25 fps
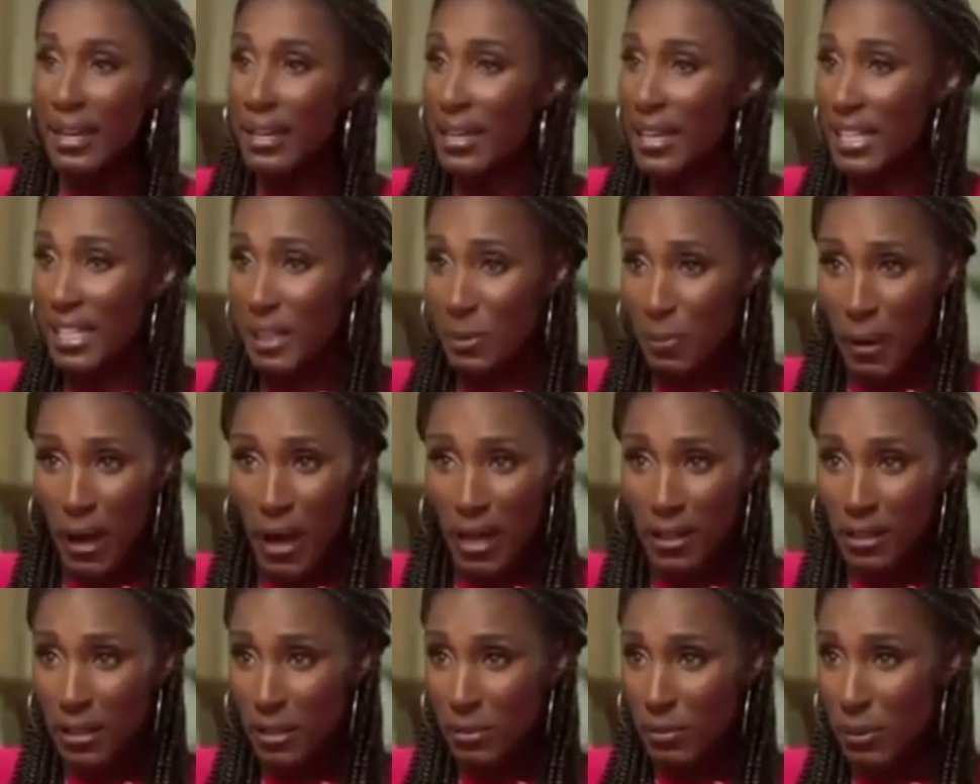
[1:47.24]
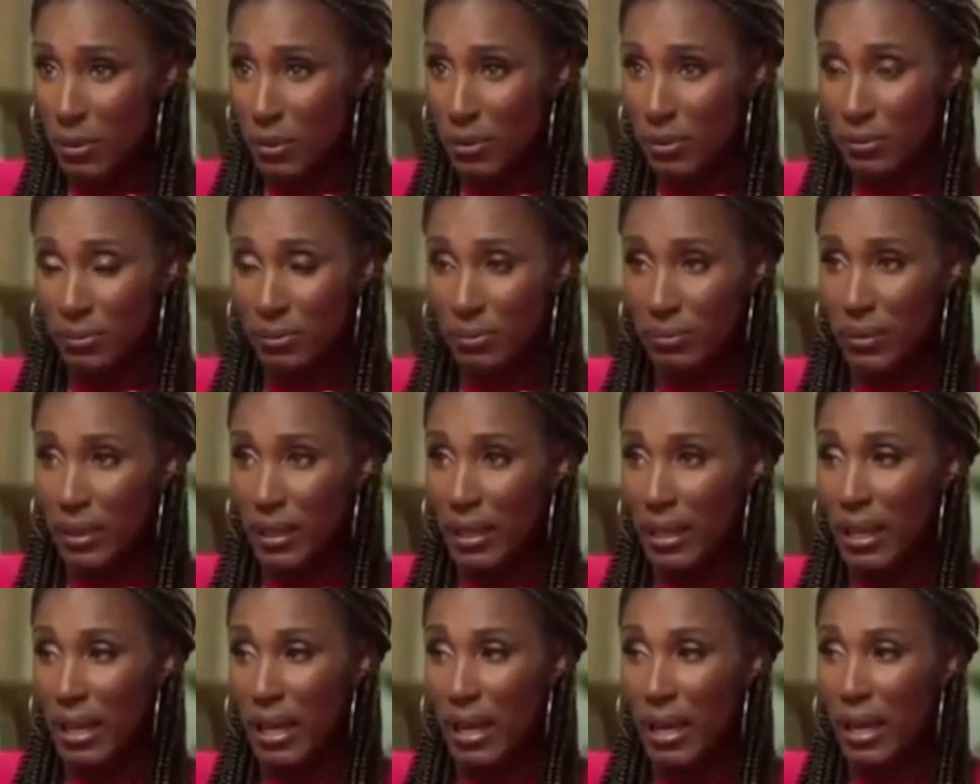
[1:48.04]
that's possible.
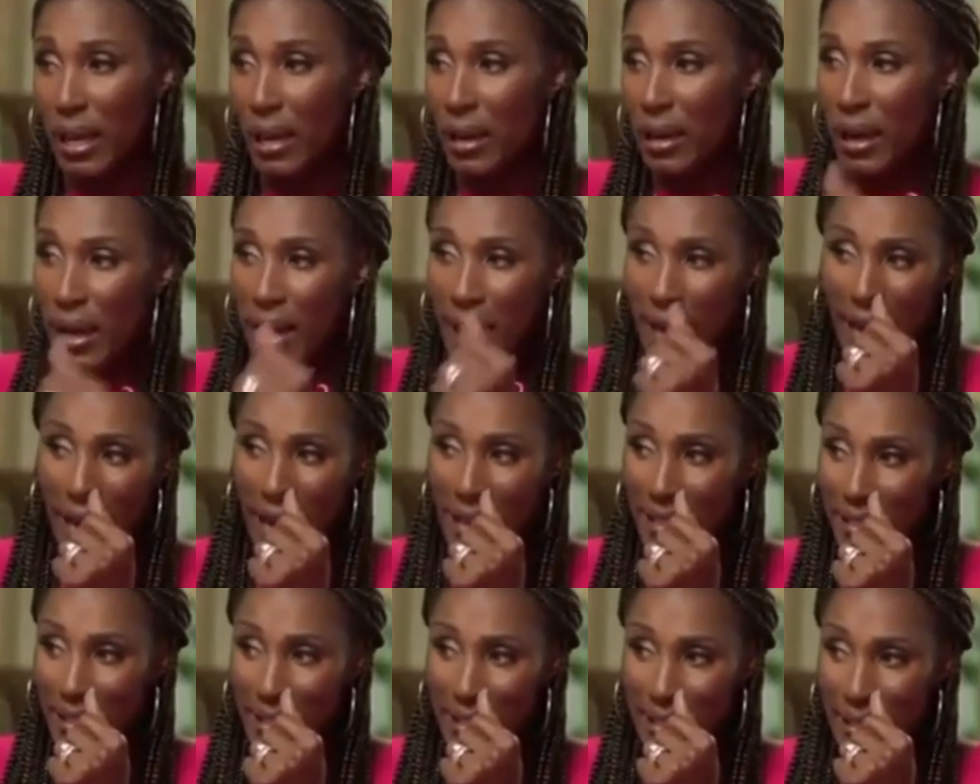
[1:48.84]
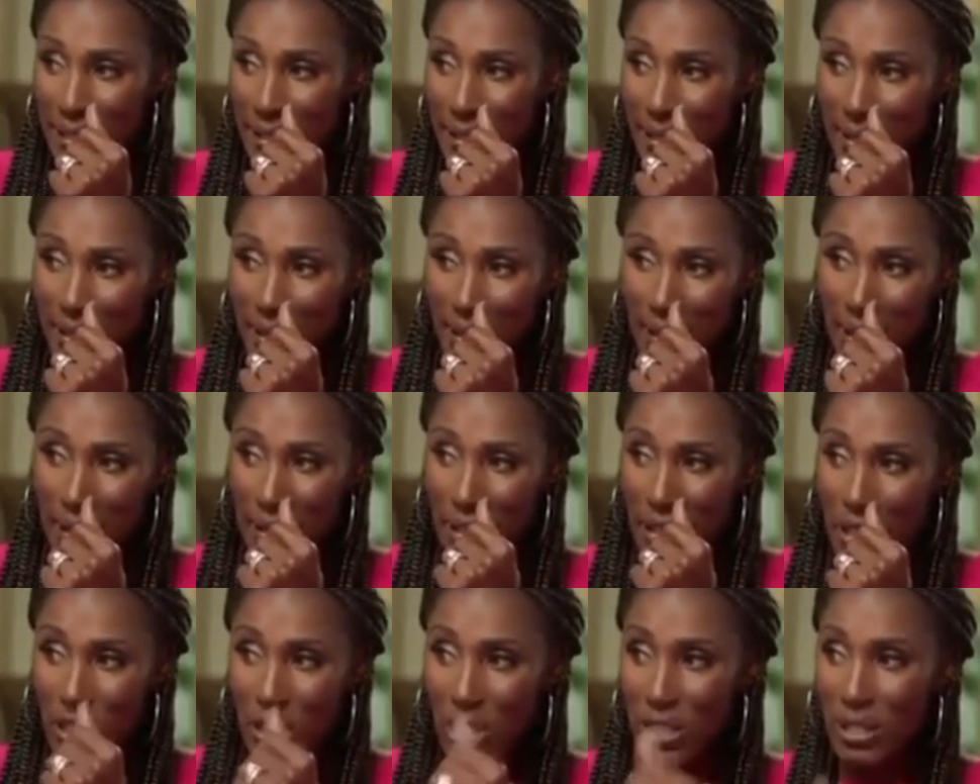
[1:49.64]
Mm-hmm. I just, it's
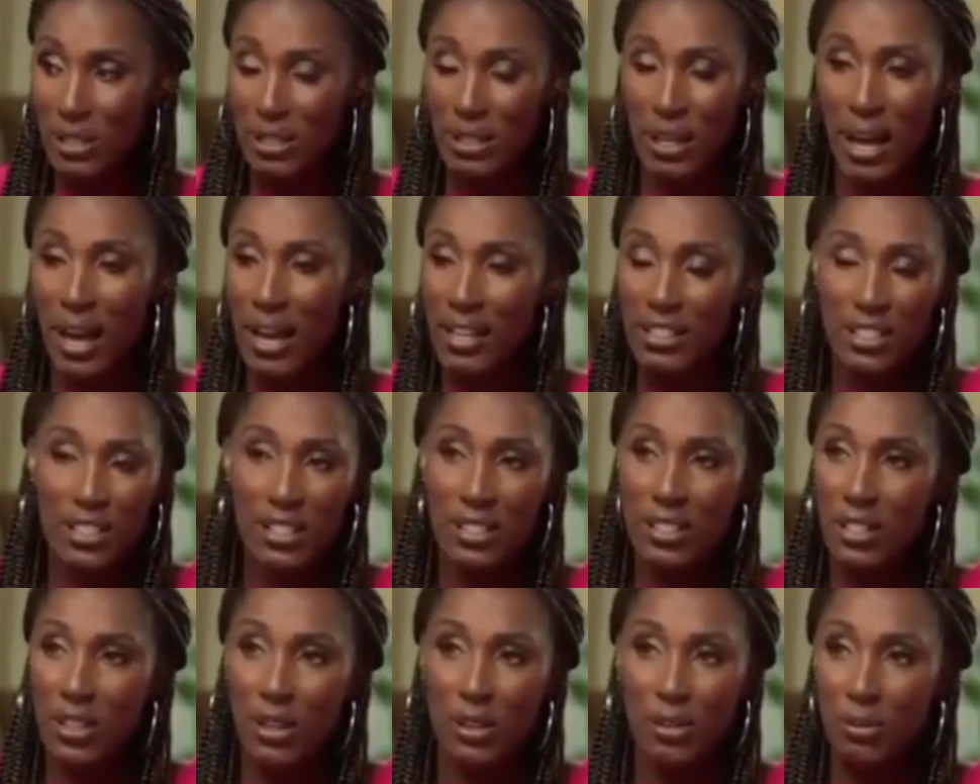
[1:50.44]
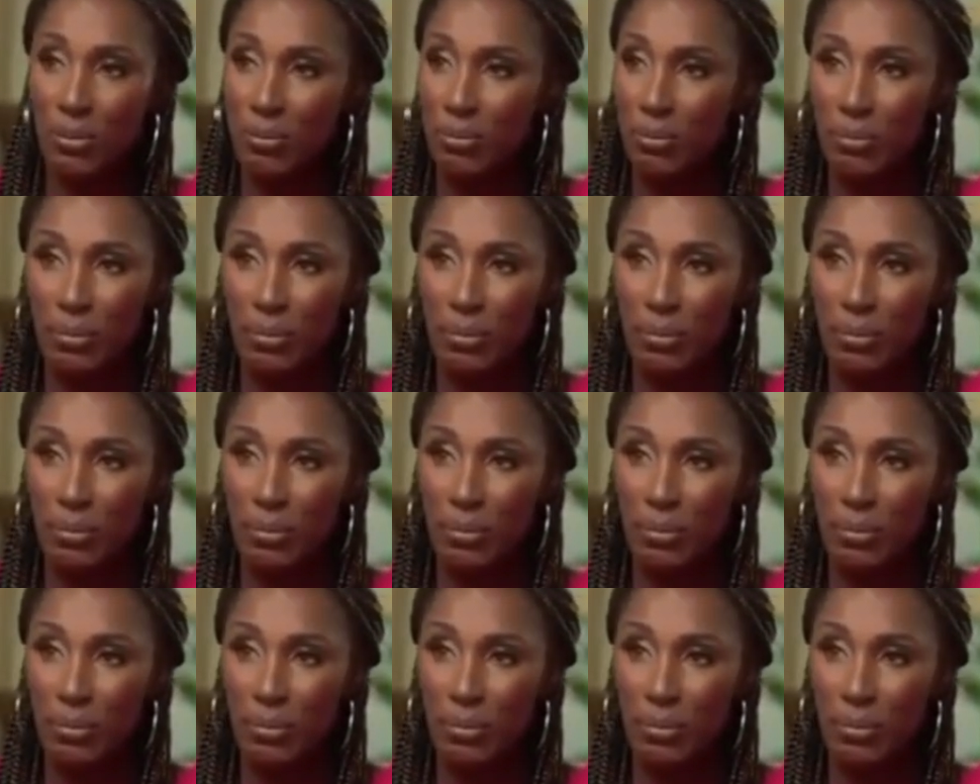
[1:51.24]
just, I just don't,